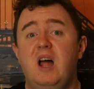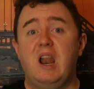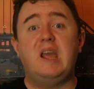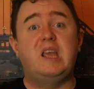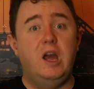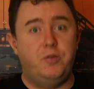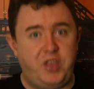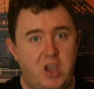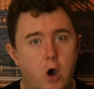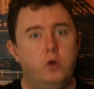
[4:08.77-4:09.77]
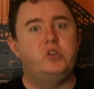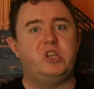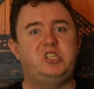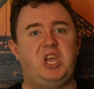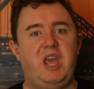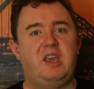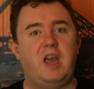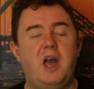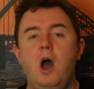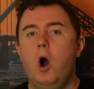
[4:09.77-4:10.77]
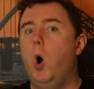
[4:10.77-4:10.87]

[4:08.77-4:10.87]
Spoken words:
like The Undertaker,